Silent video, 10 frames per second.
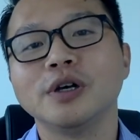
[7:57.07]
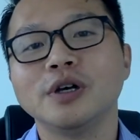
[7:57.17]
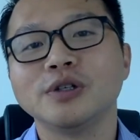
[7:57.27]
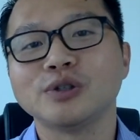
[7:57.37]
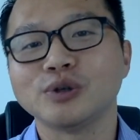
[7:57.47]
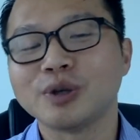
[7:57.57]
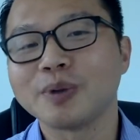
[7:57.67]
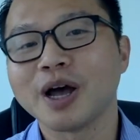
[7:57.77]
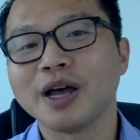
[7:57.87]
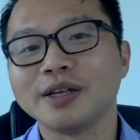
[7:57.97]
So some
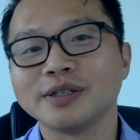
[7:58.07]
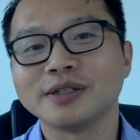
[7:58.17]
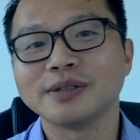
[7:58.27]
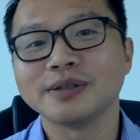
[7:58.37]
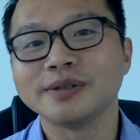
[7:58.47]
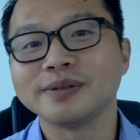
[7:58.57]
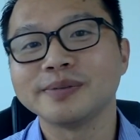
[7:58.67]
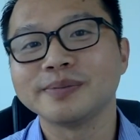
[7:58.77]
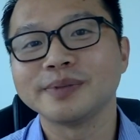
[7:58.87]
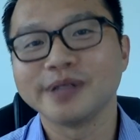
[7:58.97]
guys
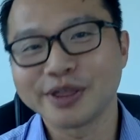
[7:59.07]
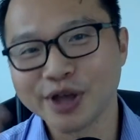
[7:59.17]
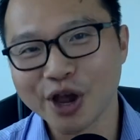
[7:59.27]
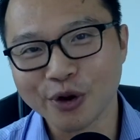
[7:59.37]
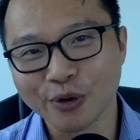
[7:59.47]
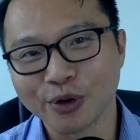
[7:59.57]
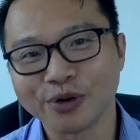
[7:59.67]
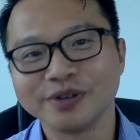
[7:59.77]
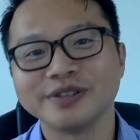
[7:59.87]
let their hair grow.